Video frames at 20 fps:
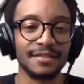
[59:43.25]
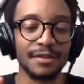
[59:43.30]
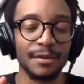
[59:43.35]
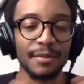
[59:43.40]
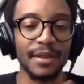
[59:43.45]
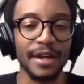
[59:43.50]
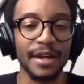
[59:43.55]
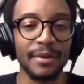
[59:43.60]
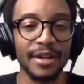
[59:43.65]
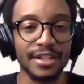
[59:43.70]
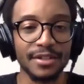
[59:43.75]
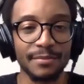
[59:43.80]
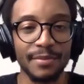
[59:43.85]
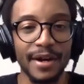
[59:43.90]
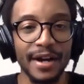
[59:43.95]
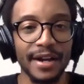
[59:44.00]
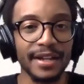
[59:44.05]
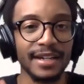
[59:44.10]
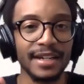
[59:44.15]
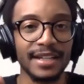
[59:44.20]
the Blackmagic
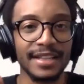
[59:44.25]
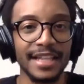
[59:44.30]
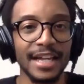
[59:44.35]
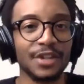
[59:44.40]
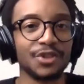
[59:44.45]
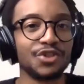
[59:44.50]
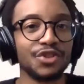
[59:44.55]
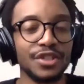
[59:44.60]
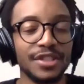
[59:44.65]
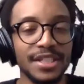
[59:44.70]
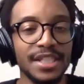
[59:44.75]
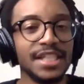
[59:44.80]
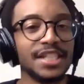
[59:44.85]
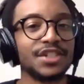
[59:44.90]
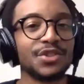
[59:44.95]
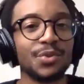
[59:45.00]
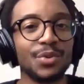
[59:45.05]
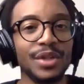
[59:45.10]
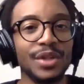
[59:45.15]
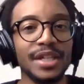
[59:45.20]
Pocket allows you to
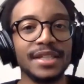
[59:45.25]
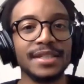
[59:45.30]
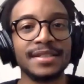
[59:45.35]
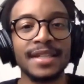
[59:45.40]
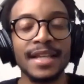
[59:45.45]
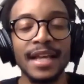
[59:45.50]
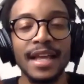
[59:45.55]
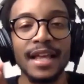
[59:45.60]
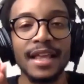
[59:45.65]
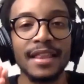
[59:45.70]
de-squeeze